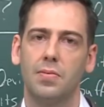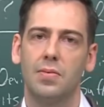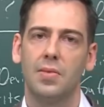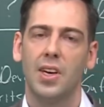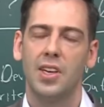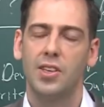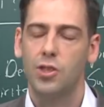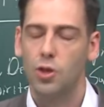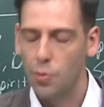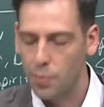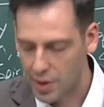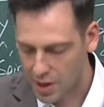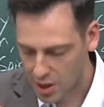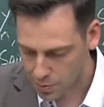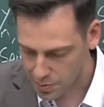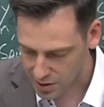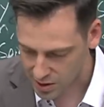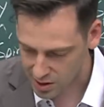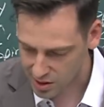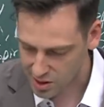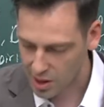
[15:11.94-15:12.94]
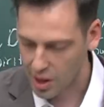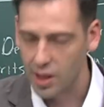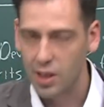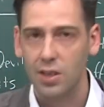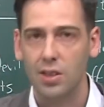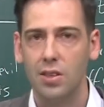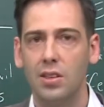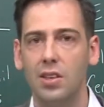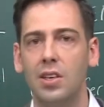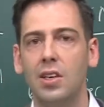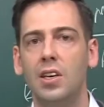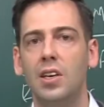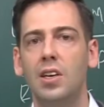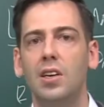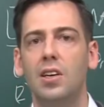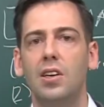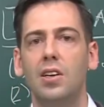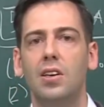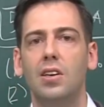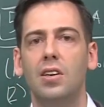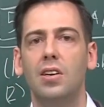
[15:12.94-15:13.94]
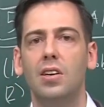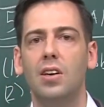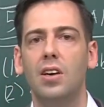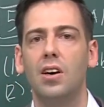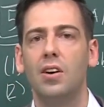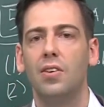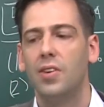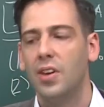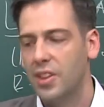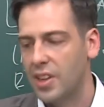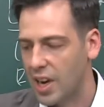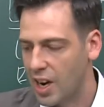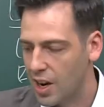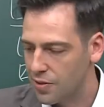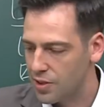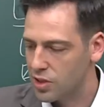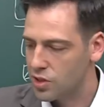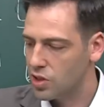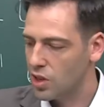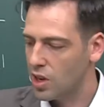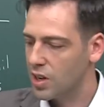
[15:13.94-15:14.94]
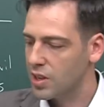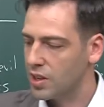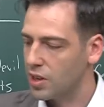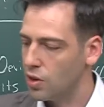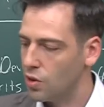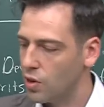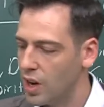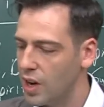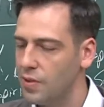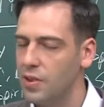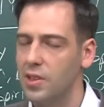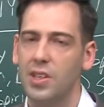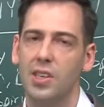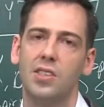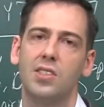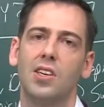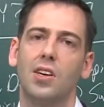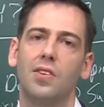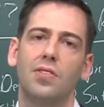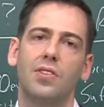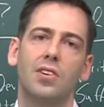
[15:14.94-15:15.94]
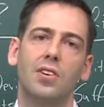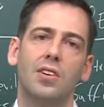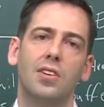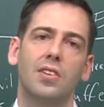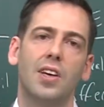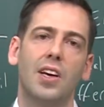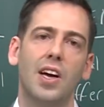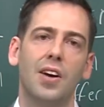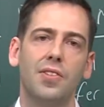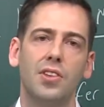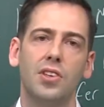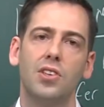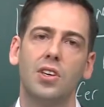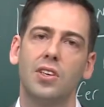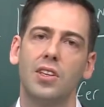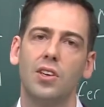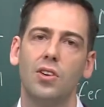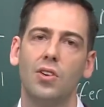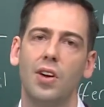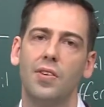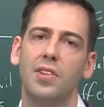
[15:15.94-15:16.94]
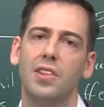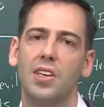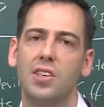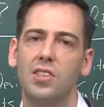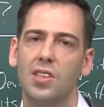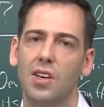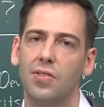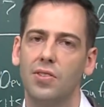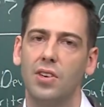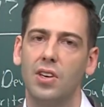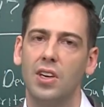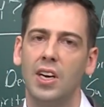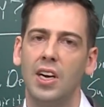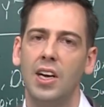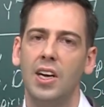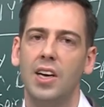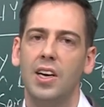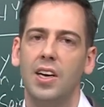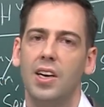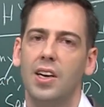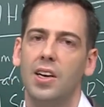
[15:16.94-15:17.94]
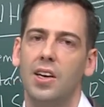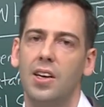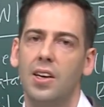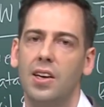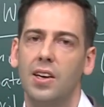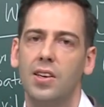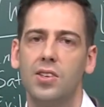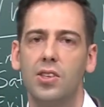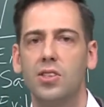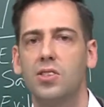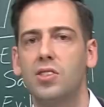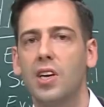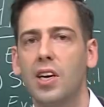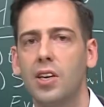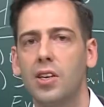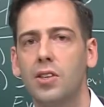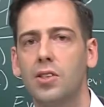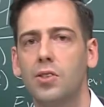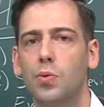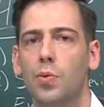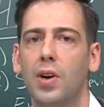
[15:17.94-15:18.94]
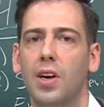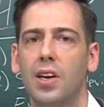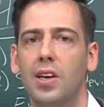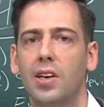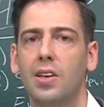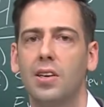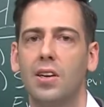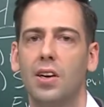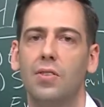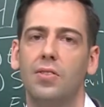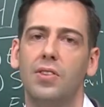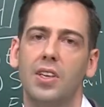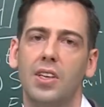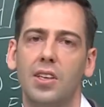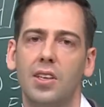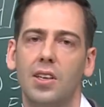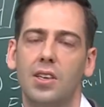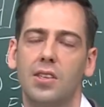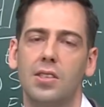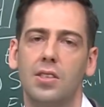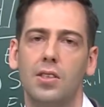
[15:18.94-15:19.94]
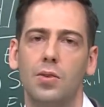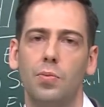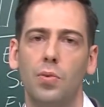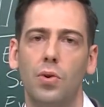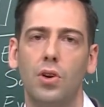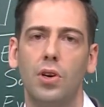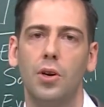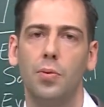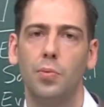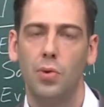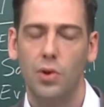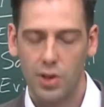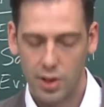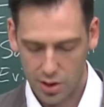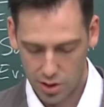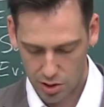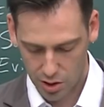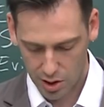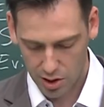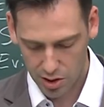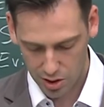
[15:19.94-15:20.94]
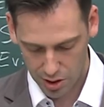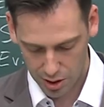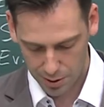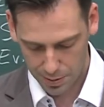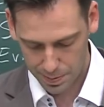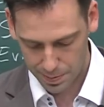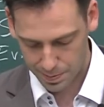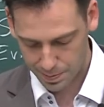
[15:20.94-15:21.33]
And so it becomes a cycle of, they have the drug, they don't have it, they suffer. They have the drug, they don't have it, they suffer. It's just Satan's way of leading us into more and more destruction.